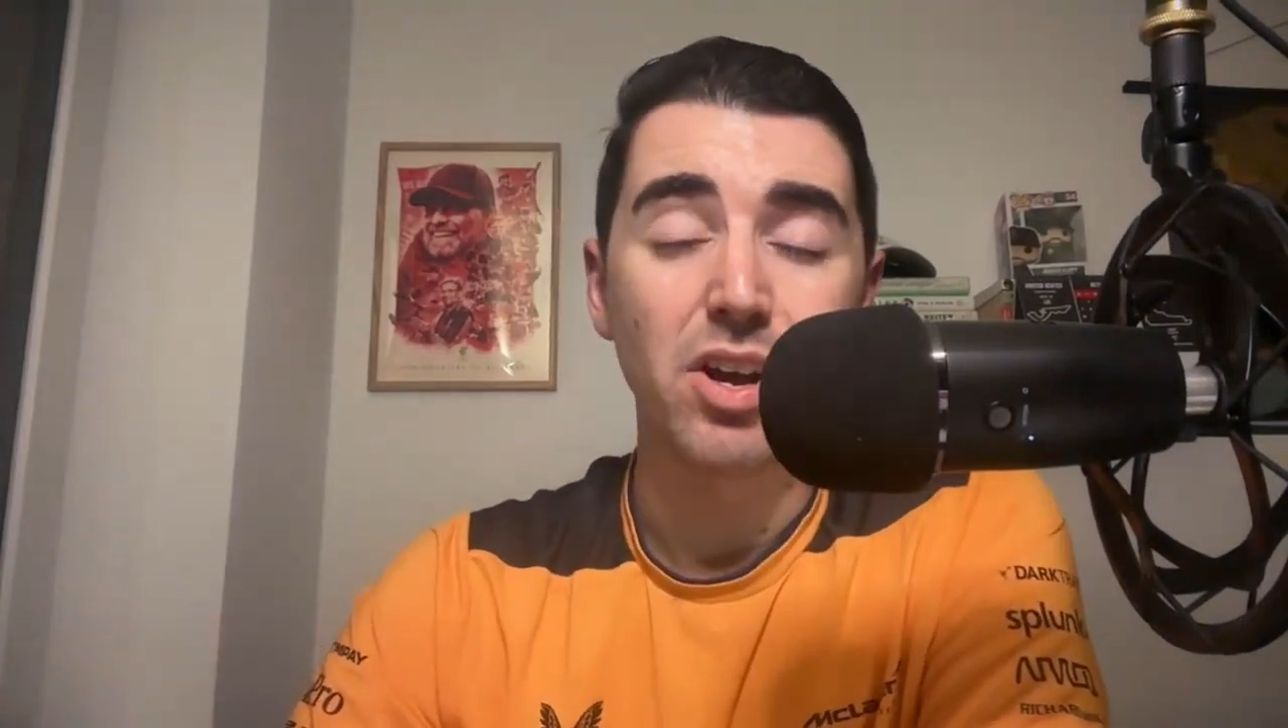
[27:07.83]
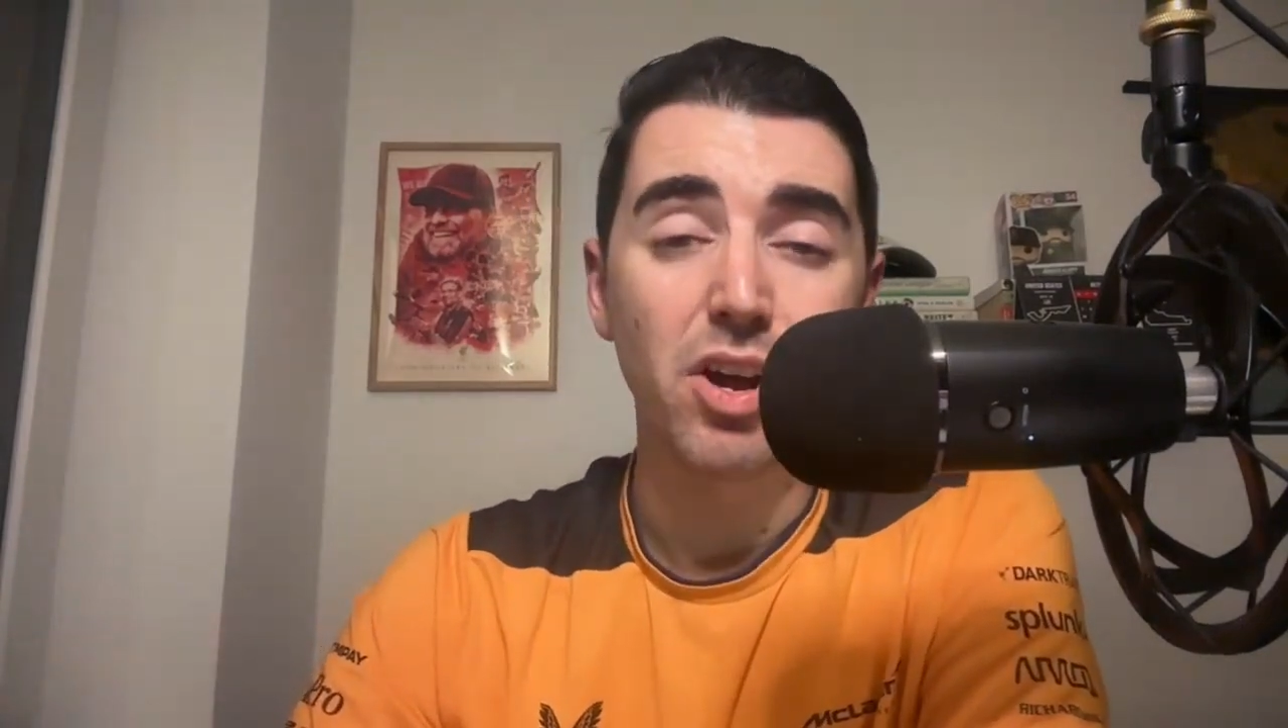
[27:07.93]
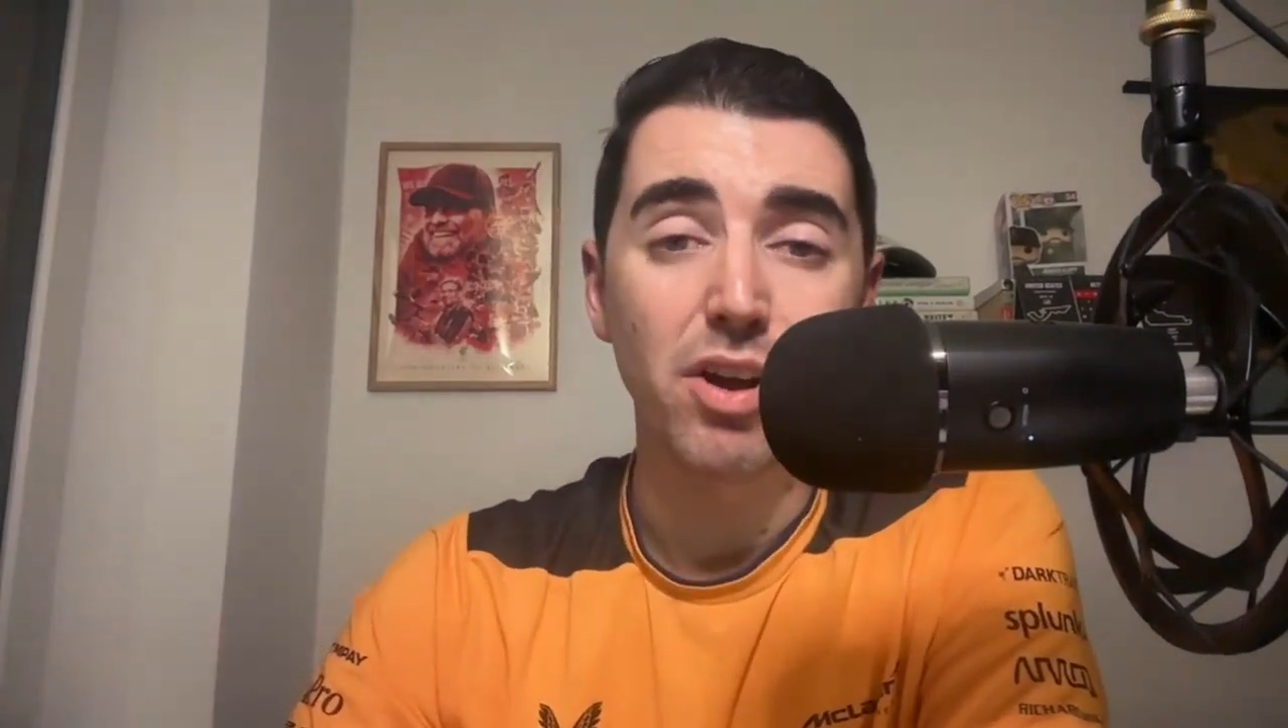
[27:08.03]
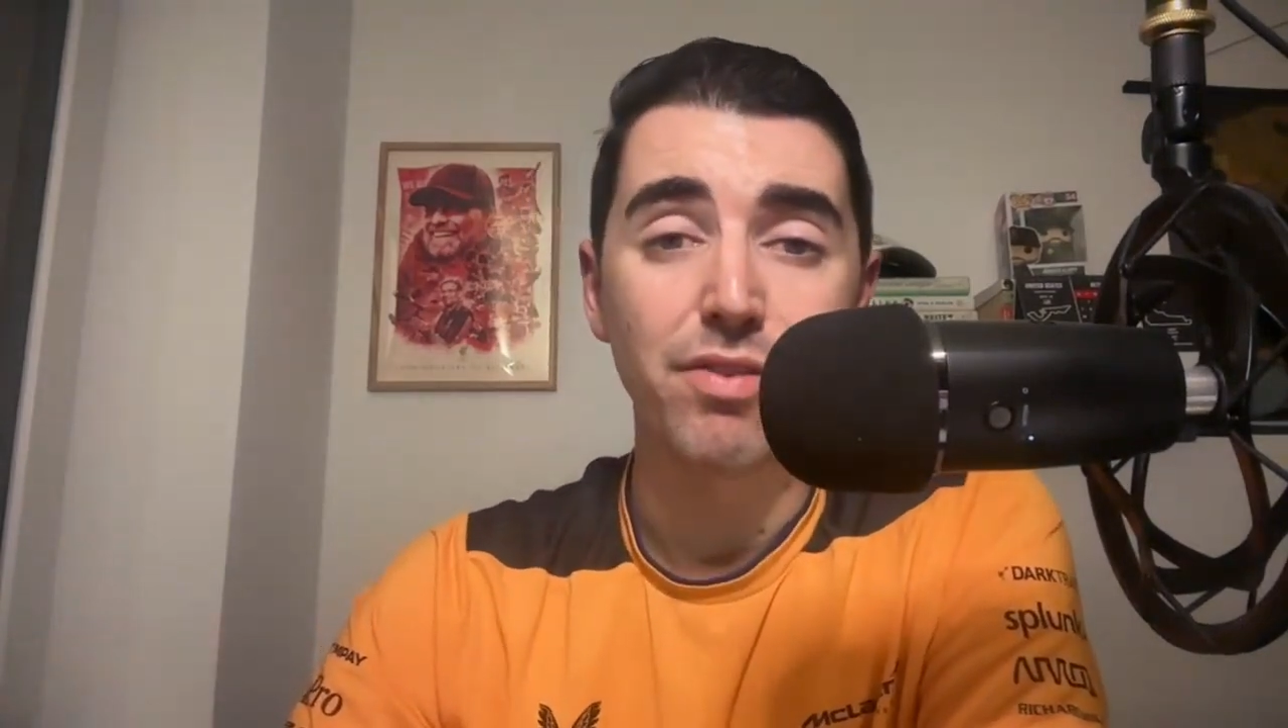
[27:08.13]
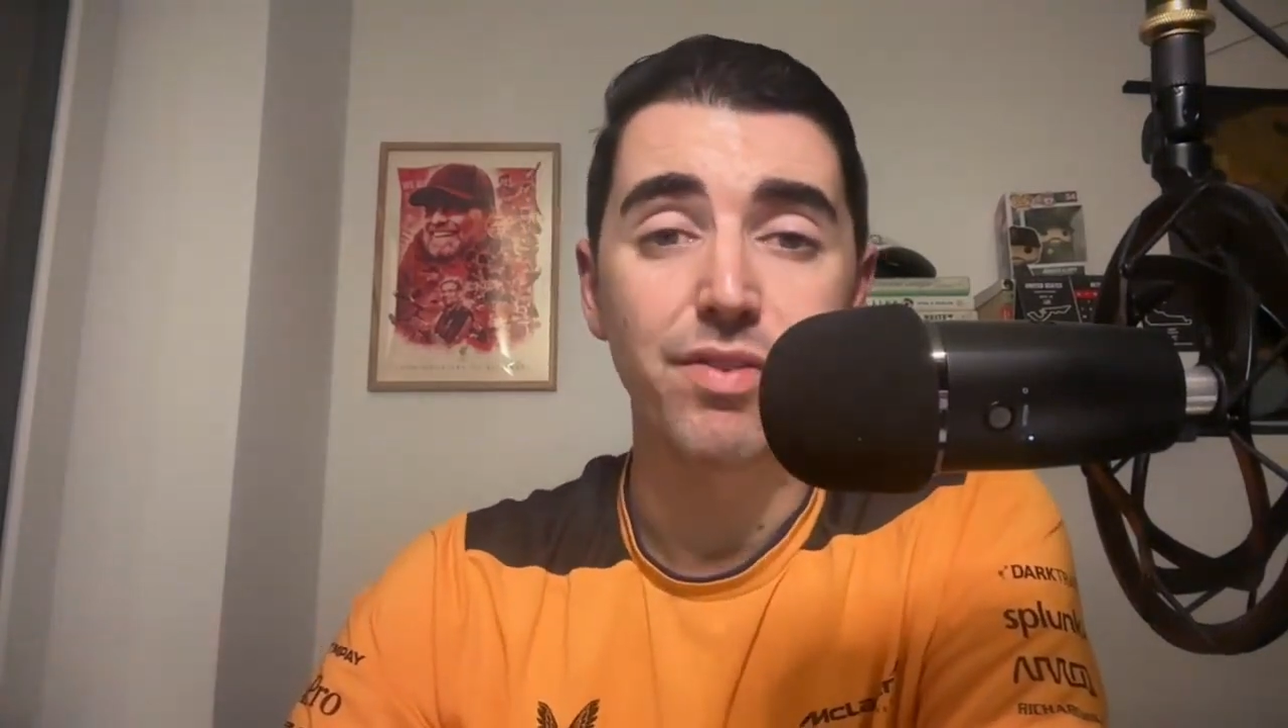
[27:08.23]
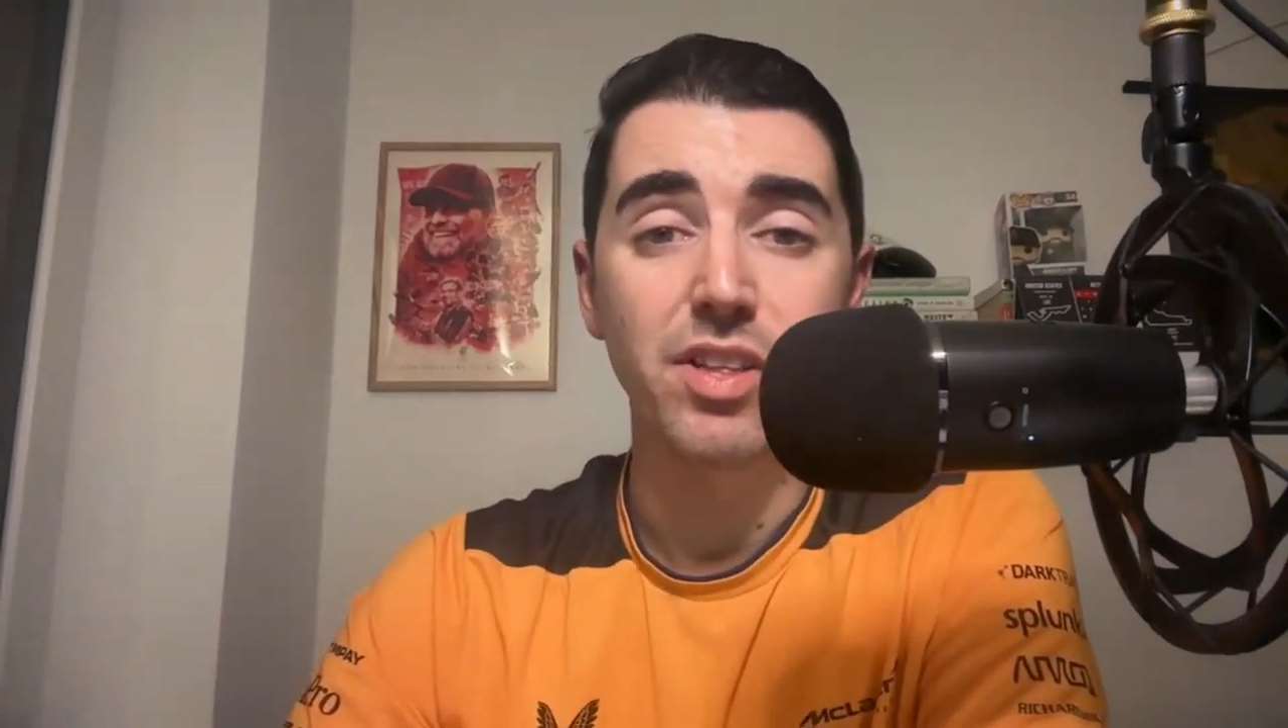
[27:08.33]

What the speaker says: of